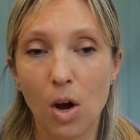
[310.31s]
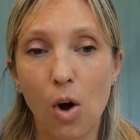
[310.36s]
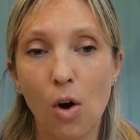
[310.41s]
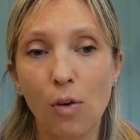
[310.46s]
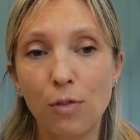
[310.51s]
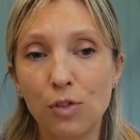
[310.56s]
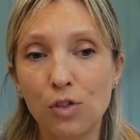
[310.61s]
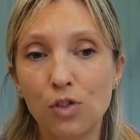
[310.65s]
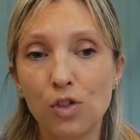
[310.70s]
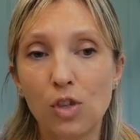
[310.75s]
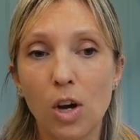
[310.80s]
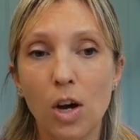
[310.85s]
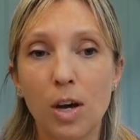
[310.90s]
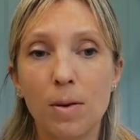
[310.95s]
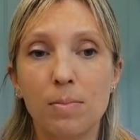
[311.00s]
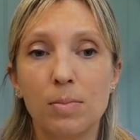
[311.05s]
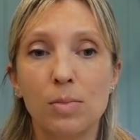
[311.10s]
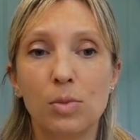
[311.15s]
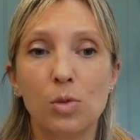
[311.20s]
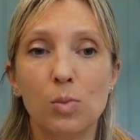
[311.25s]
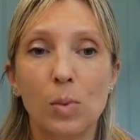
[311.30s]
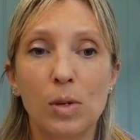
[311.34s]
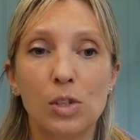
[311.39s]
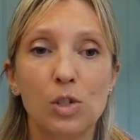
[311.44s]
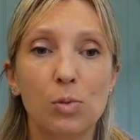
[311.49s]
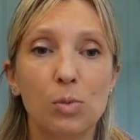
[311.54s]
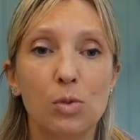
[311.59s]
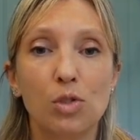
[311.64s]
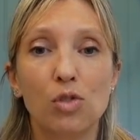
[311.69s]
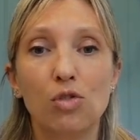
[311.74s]
Oftentimes when
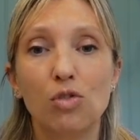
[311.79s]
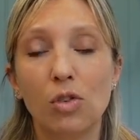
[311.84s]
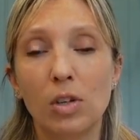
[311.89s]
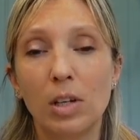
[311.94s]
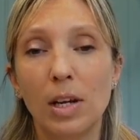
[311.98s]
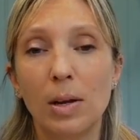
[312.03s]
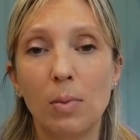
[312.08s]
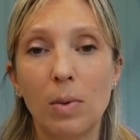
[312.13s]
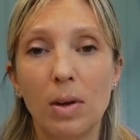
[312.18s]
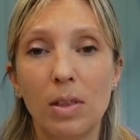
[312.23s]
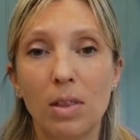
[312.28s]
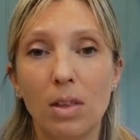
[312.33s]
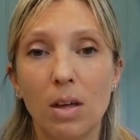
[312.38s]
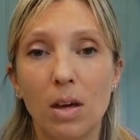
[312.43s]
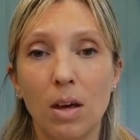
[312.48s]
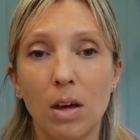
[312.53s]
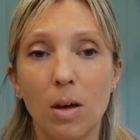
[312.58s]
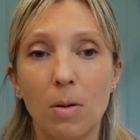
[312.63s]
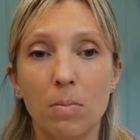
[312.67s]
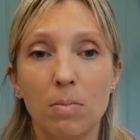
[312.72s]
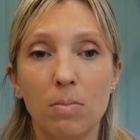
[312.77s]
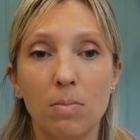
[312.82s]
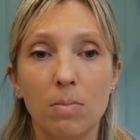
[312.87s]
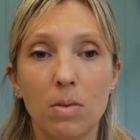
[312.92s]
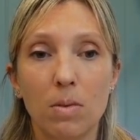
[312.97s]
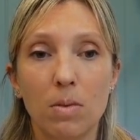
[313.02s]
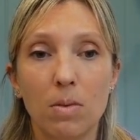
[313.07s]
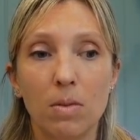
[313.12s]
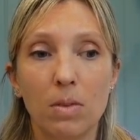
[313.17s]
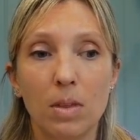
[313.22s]
someone's struggling with
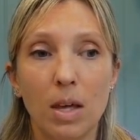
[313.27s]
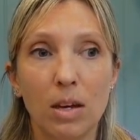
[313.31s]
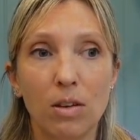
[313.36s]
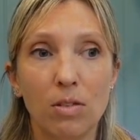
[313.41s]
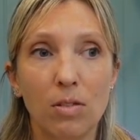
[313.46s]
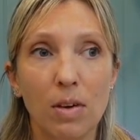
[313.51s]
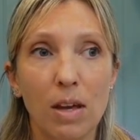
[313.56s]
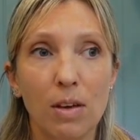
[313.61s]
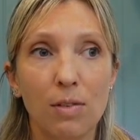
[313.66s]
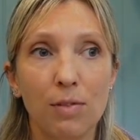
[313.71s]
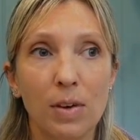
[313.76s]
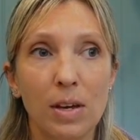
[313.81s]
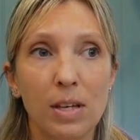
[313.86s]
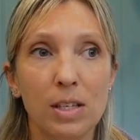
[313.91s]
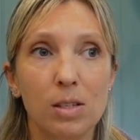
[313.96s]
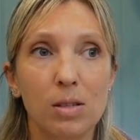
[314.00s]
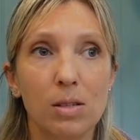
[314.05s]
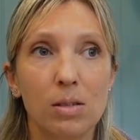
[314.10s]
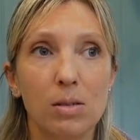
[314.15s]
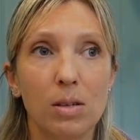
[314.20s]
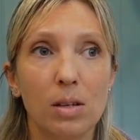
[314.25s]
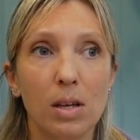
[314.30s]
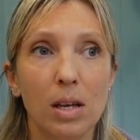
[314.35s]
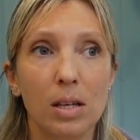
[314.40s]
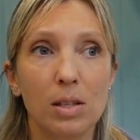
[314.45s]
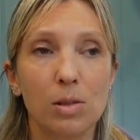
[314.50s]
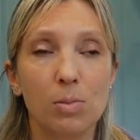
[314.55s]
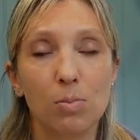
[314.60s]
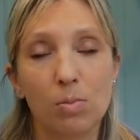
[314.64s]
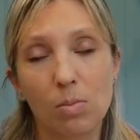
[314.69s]
their grief,
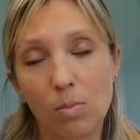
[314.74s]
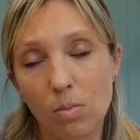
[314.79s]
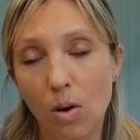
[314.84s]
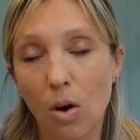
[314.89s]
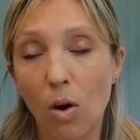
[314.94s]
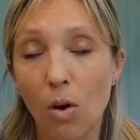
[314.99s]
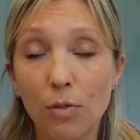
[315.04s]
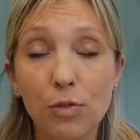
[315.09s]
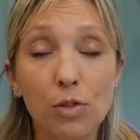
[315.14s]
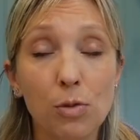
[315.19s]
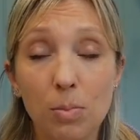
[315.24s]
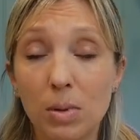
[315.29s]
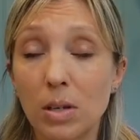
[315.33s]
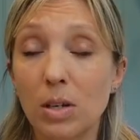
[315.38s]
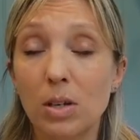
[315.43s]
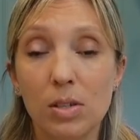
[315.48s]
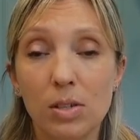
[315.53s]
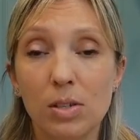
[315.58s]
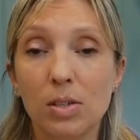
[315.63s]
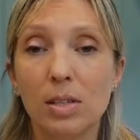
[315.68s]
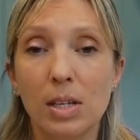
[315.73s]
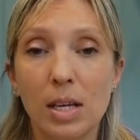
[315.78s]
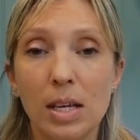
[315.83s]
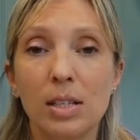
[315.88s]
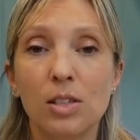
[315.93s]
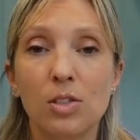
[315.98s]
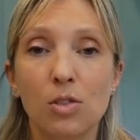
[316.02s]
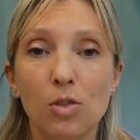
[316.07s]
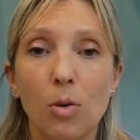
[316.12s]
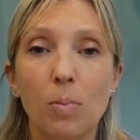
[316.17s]
it's often because
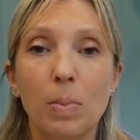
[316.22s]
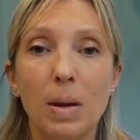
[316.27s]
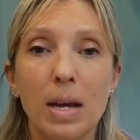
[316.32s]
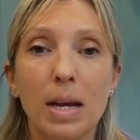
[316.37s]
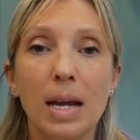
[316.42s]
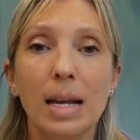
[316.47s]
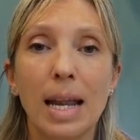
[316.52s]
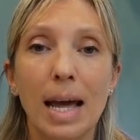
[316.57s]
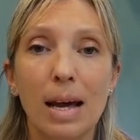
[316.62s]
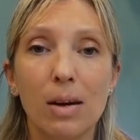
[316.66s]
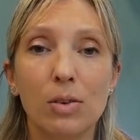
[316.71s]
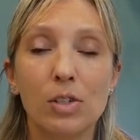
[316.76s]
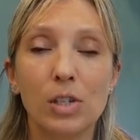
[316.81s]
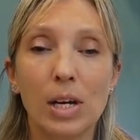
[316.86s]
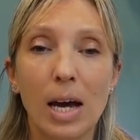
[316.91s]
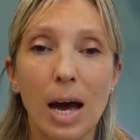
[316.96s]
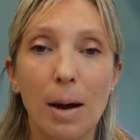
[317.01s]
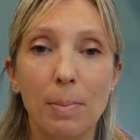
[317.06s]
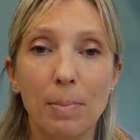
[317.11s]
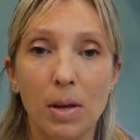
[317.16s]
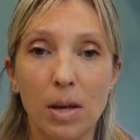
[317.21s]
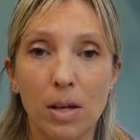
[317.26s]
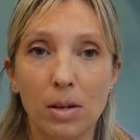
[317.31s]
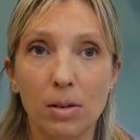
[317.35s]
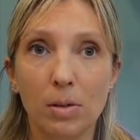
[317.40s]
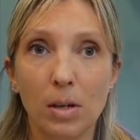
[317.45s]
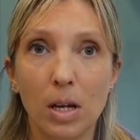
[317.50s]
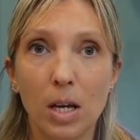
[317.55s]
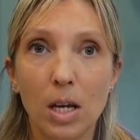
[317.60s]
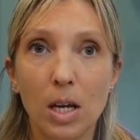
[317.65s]
it's not being allowed to
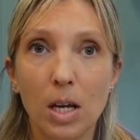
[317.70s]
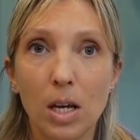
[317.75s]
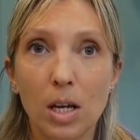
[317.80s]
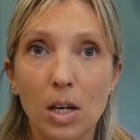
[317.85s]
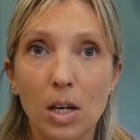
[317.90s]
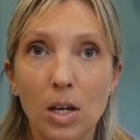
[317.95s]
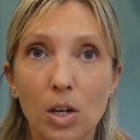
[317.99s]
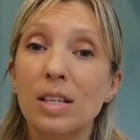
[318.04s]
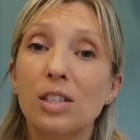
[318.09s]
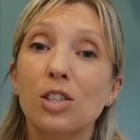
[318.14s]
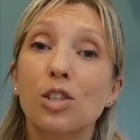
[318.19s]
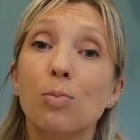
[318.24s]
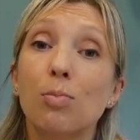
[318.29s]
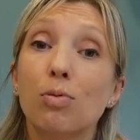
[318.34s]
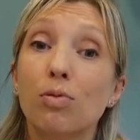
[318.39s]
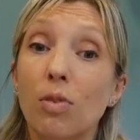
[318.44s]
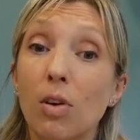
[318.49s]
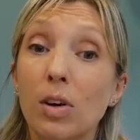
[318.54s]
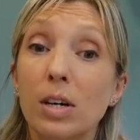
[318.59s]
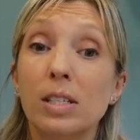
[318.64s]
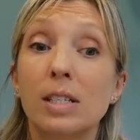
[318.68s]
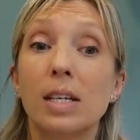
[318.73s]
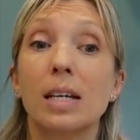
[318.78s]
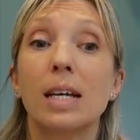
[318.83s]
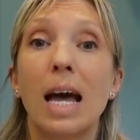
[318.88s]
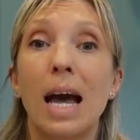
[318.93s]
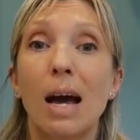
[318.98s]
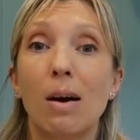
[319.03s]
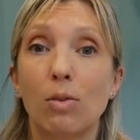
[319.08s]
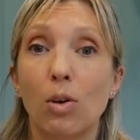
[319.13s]
happen. It's surprising
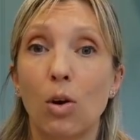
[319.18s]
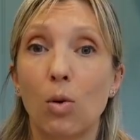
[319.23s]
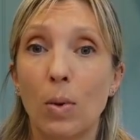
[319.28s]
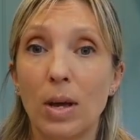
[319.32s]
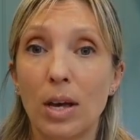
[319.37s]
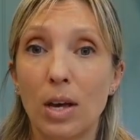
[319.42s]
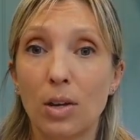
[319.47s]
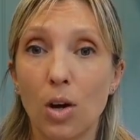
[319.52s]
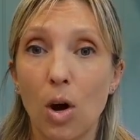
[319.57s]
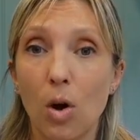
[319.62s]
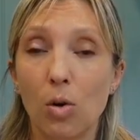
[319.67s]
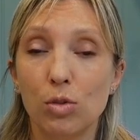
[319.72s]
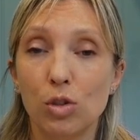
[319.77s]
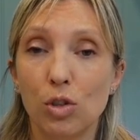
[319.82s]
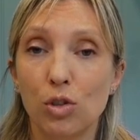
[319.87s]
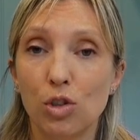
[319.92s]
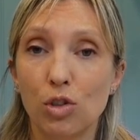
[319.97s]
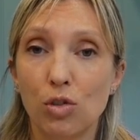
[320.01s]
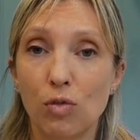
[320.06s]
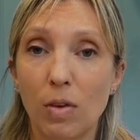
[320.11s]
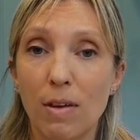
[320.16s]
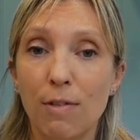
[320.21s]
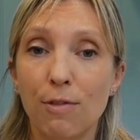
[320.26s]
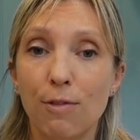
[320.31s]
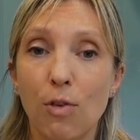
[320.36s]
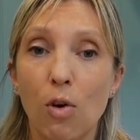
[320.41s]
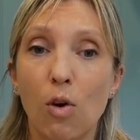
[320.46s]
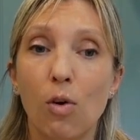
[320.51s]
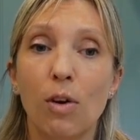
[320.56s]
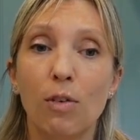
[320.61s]
how long we can hold on to grief
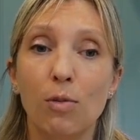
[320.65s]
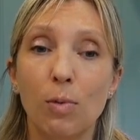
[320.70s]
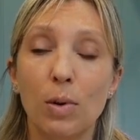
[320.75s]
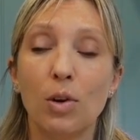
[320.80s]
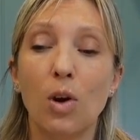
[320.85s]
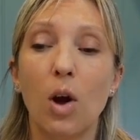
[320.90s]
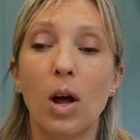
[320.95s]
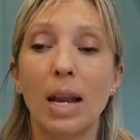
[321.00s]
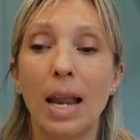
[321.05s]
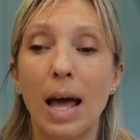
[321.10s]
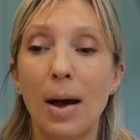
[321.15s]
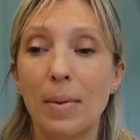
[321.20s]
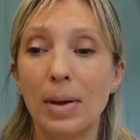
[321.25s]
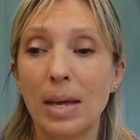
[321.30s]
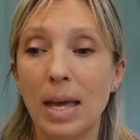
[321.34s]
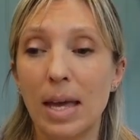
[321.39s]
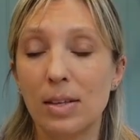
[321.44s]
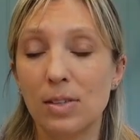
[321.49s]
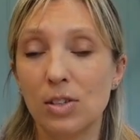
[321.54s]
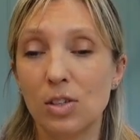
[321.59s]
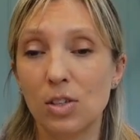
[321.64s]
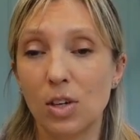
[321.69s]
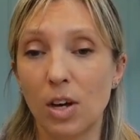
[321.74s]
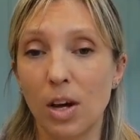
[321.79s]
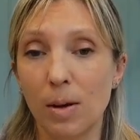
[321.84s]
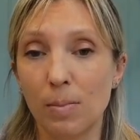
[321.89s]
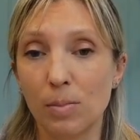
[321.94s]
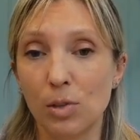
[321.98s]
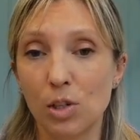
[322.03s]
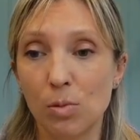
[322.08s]
for if we're not allowing it
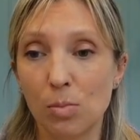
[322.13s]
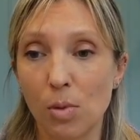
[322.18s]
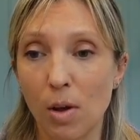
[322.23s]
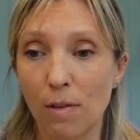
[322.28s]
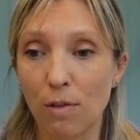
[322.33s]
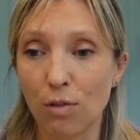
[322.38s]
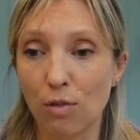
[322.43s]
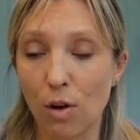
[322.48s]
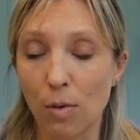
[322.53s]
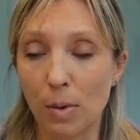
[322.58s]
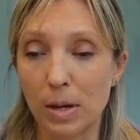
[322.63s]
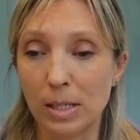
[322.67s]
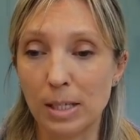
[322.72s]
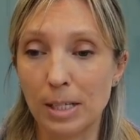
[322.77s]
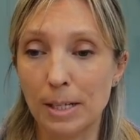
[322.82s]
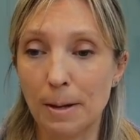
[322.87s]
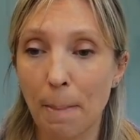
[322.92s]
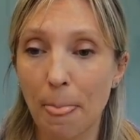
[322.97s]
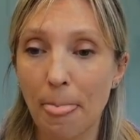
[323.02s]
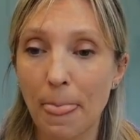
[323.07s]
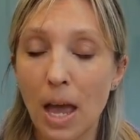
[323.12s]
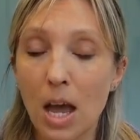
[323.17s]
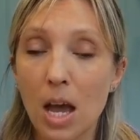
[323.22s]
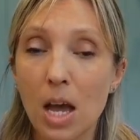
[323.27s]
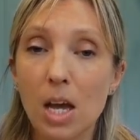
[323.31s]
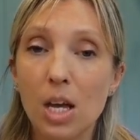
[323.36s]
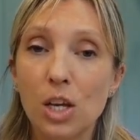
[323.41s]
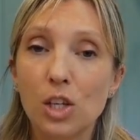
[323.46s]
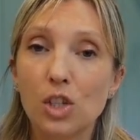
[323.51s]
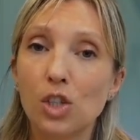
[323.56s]
to move through us.
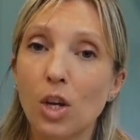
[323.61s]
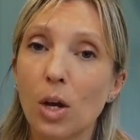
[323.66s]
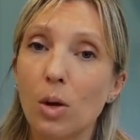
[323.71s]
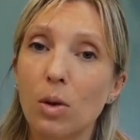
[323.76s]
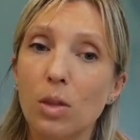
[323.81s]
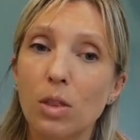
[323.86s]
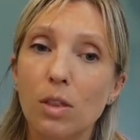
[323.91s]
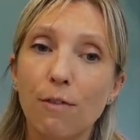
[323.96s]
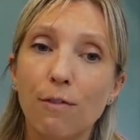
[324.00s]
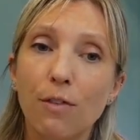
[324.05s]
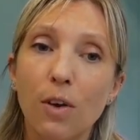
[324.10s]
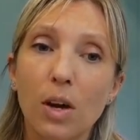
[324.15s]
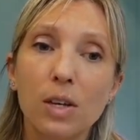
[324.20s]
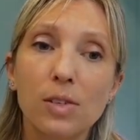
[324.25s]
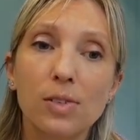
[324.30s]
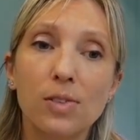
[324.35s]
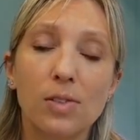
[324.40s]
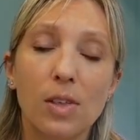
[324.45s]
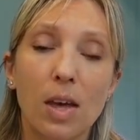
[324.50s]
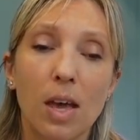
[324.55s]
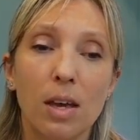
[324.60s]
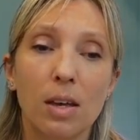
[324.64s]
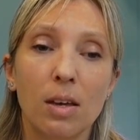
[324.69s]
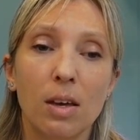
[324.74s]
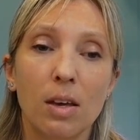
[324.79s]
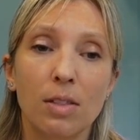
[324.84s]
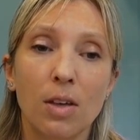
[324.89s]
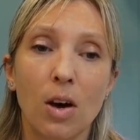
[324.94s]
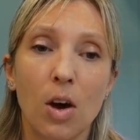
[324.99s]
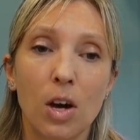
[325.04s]
So the first
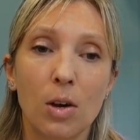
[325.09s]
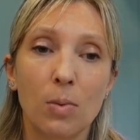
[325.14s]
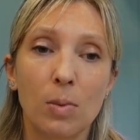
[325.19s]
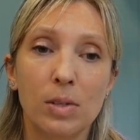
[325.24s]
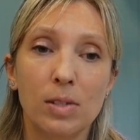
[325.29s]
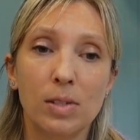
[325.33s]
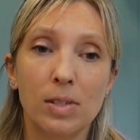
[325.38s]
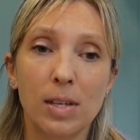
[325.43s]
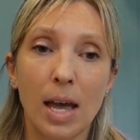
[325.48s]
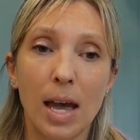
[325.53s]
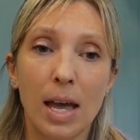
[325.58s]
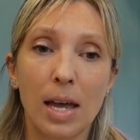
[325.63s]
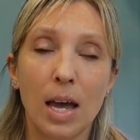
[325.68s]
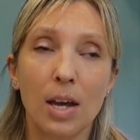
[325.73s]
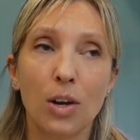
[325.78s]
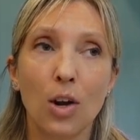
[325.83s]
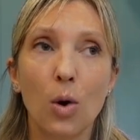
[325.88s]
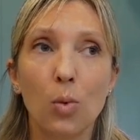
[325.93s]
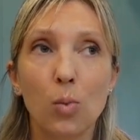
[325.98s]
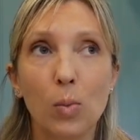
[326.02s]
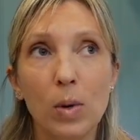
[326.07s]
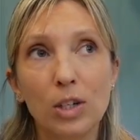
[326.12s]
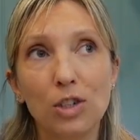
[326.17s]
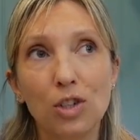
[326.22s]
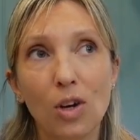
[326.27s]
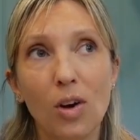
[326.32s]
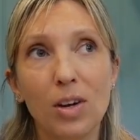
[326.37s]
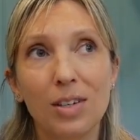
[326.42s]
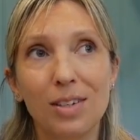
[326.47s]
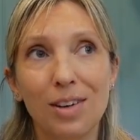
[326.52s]
thing that I would say, and I
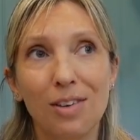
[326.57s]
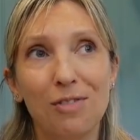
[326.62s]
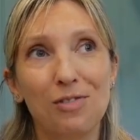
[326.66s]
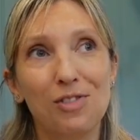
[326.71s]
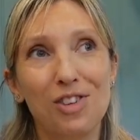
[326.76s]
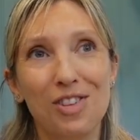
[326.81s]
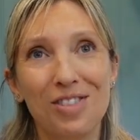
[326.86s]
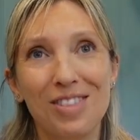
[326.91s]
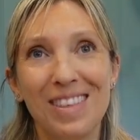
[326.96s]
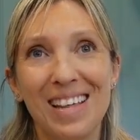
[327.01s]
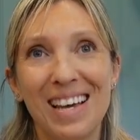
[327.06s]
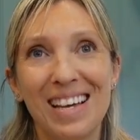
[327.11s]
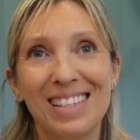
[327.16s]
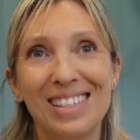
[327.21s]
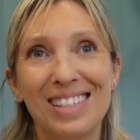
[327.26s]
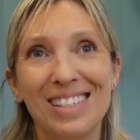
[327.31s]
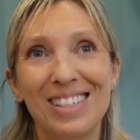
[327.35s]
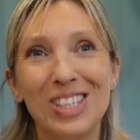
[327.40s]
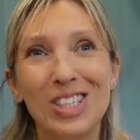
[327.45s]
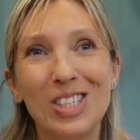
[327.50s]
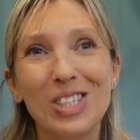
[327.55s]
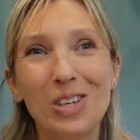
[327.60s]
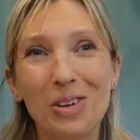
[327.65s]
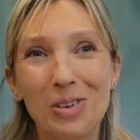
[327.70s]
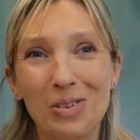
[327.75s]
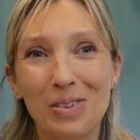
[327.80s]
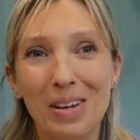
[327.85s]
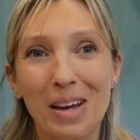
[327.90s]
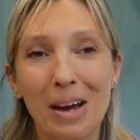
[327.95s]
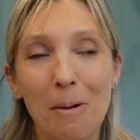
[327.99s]
wish I'd have done this
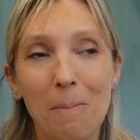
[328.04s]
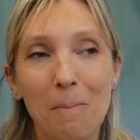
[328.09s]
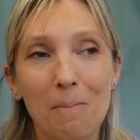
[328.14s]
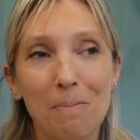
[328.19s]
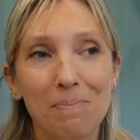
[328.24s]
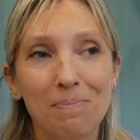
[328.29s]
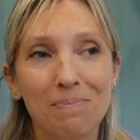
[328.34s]
sooner